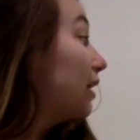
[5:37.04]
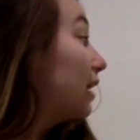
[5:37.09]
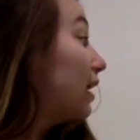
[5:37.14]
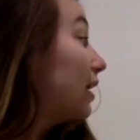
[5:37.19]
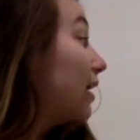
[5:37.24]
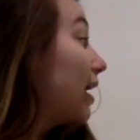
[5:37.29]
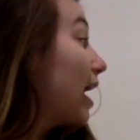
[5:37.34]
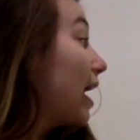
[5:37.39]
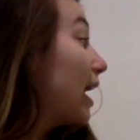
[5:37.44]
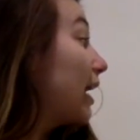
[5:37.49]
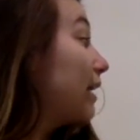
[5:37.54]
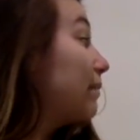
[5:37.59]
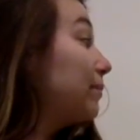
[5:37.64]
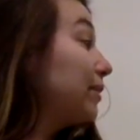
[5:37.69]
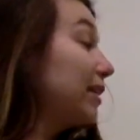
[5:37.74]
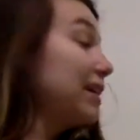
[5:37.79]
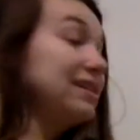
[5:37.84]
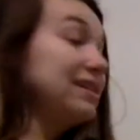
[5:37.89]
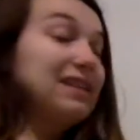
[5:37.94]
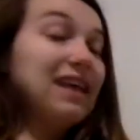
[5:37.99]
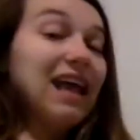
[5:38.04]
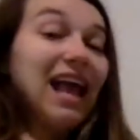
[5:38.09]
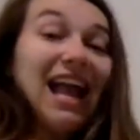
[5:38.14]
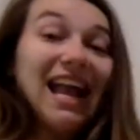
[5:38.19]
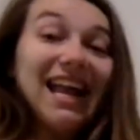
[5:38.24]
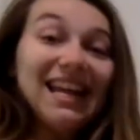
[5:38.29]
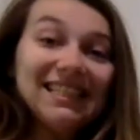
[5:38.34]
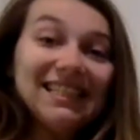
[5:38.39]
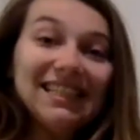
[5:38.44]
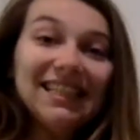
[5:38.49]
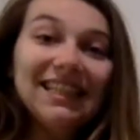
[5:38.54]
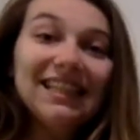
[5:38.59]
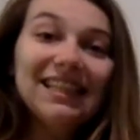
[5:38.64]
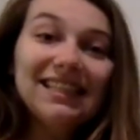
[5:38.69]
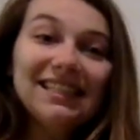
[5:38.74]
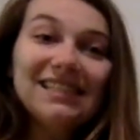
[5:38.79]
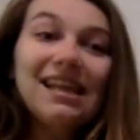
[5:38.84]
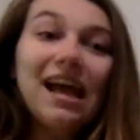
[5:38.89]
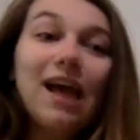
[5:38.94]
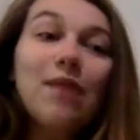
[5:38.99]
9 plus 8.
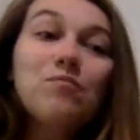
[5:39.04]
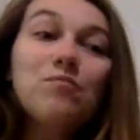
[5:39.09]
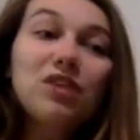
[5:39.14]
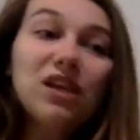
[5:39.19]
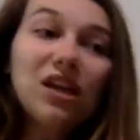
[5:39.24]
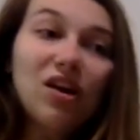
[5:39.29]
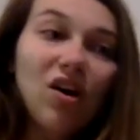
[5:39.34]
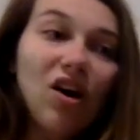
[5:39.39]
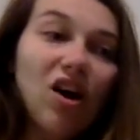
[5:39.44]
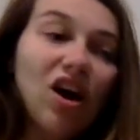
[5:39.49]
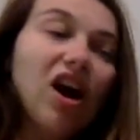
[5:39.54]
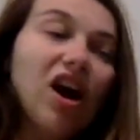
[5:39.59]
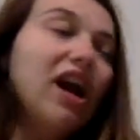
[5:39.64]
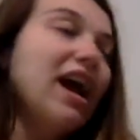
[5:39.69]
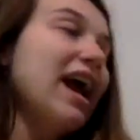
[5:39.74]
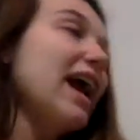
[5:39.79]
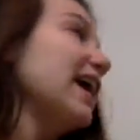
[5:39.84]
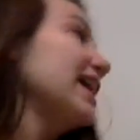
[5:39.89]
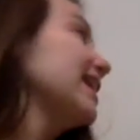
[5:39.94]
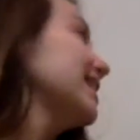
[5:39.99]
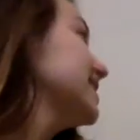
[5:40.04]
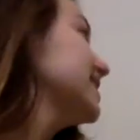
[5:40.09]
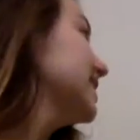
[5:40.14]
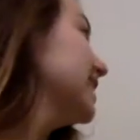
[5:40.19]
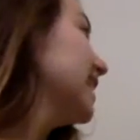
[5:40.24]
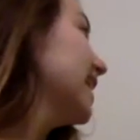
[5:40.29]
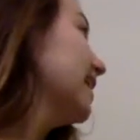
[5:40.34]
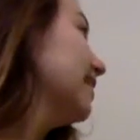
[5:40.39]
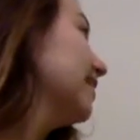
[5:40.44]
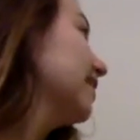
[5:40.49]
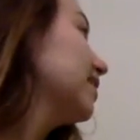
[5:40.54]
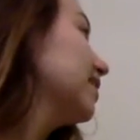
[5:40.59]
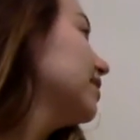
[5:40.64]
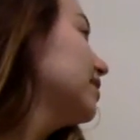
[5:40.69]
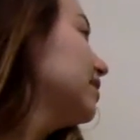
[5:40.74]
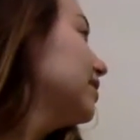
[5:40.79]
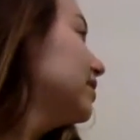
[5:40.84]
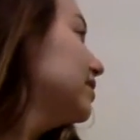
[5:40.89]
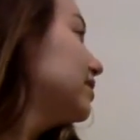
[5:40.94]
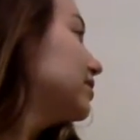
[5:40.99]
This time we are adding together.
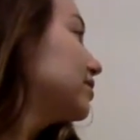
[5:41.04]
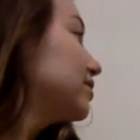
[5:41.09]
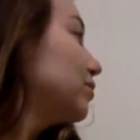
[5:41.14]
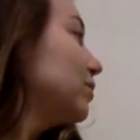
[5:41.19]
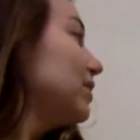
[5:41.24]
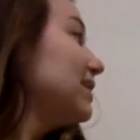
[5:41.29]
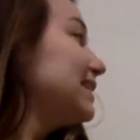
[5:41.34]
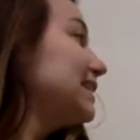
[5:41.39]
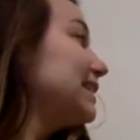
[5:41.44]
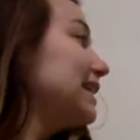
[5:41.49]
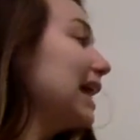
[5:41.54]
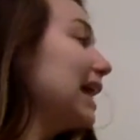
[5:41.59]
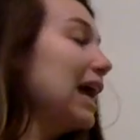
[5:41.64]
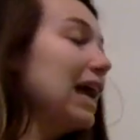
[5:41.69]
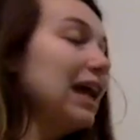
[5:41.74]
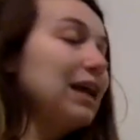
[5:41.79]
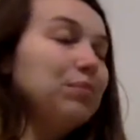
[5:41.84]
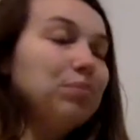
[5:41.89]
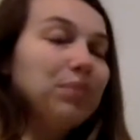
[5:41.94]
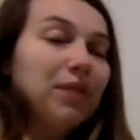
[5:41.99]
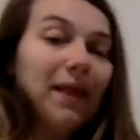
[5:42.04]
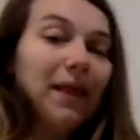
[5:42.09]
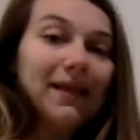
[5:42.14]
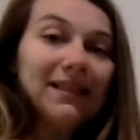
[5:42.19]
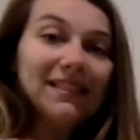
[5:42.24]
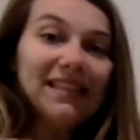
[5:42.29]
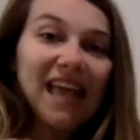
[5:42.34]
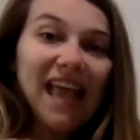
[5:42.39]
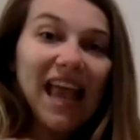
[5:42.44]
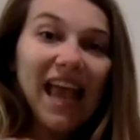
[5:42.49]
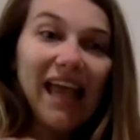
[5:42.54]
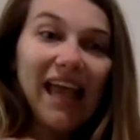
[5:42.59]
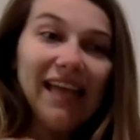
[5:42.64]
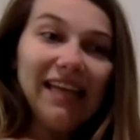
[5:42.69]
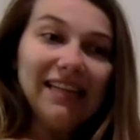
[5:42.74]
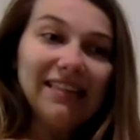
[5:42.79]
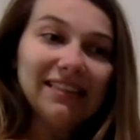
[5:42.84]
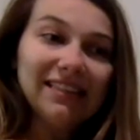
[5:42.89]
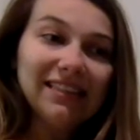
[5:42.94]
So what's 9 plus 8?